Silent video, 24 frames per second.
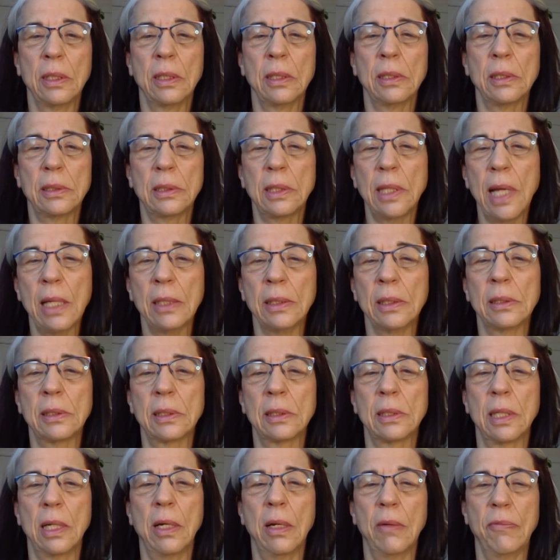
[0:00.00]

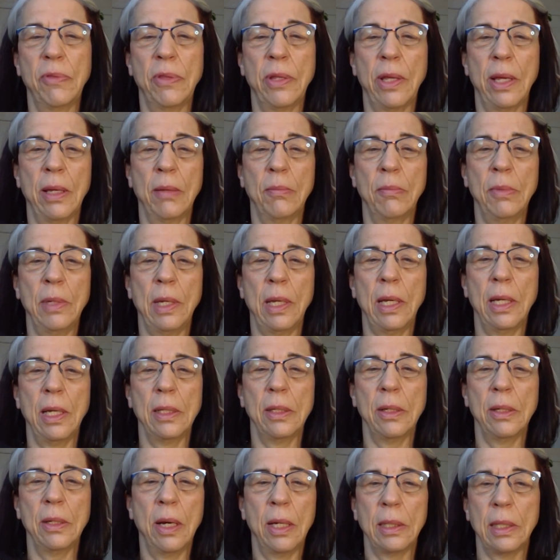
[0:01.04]
sense of them and
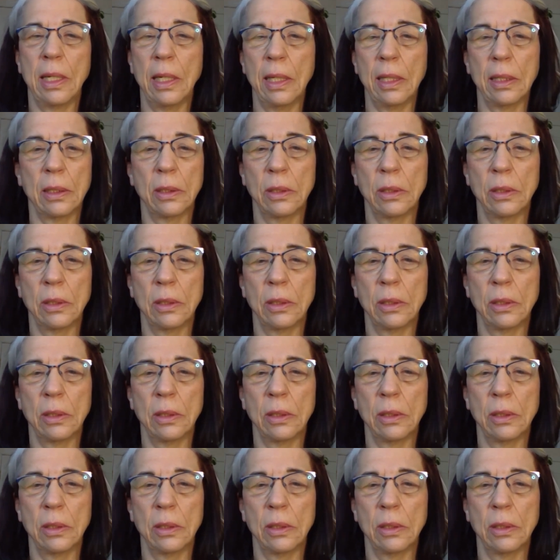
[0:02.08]
not get